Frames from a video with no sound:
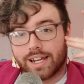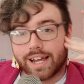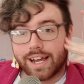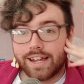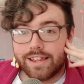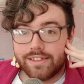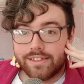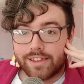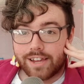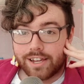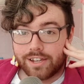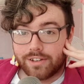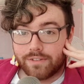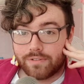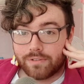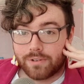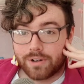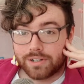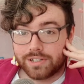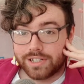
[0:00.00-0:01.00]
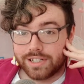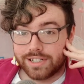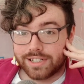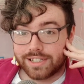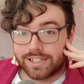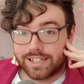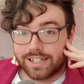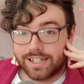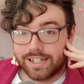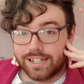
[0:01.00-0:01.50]
Again, thank you for watching
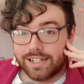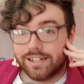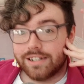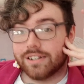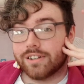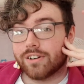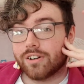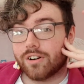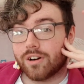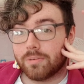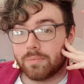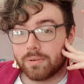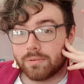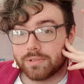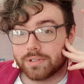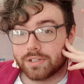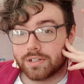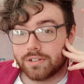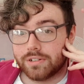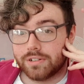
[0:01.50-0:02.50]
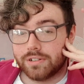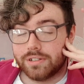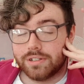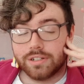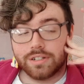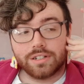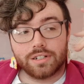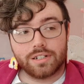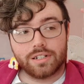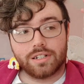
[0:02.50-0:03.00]
this thing. Hope it was good.
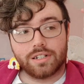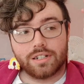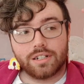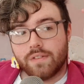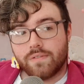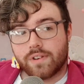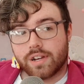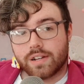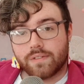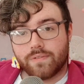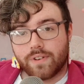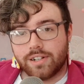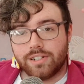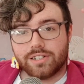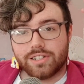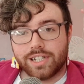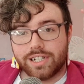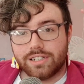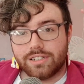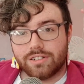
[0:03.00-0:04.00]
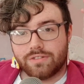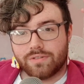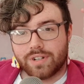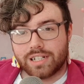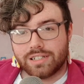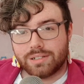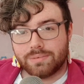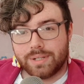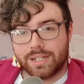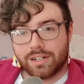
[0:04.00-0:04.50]
If I can find a link to the
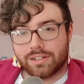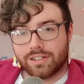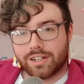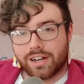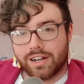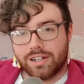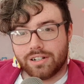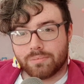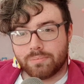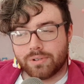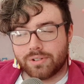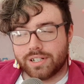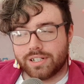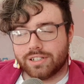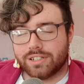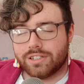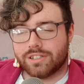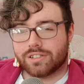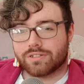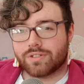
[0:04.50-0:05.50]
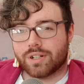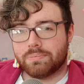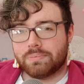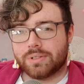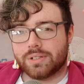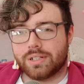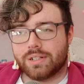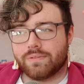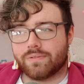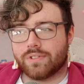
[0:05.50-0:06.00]
recipe online, I'll put it in the
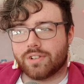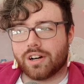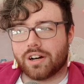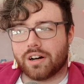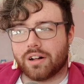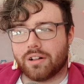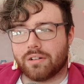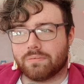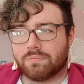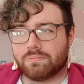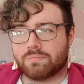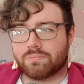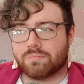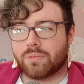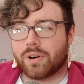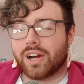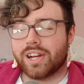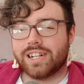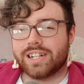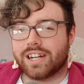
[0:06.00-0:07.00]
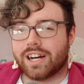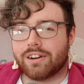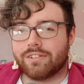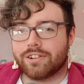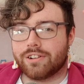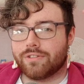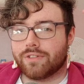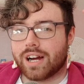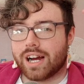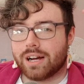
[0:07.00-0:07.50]
description. If not, I'll write it out
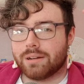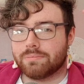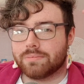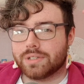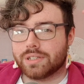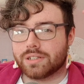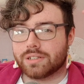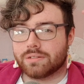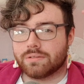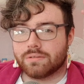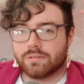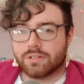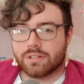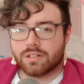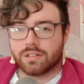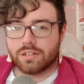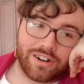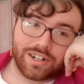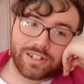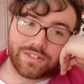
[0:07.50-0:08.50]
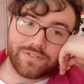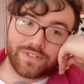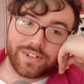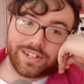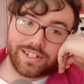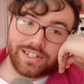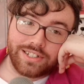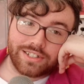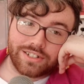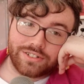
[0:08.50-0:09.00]
in grams. Or at the
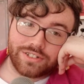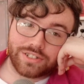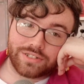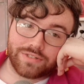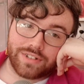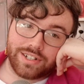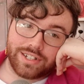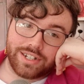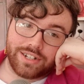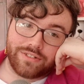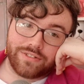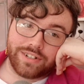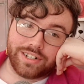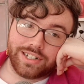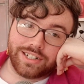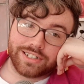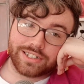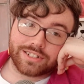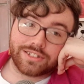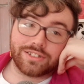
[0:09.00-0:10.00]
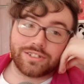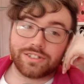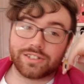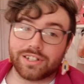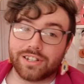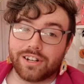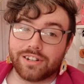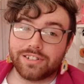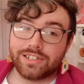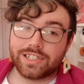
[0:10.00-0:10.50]
very least, I'll just write the ingredients because there's
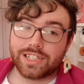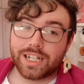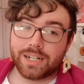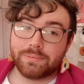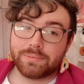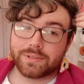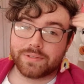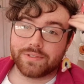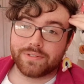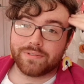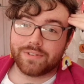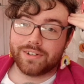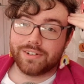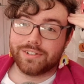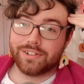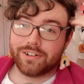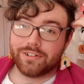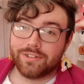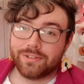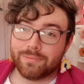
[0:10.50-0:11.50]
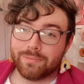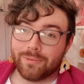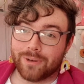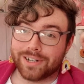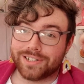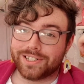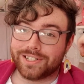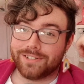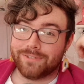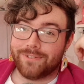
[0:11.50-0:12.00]
a lot of steps. If you want to know them,
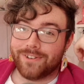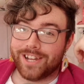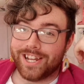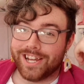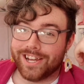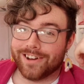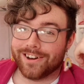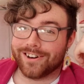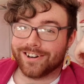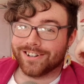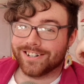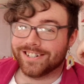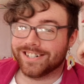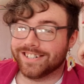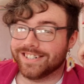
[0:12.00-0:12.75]
watch the video.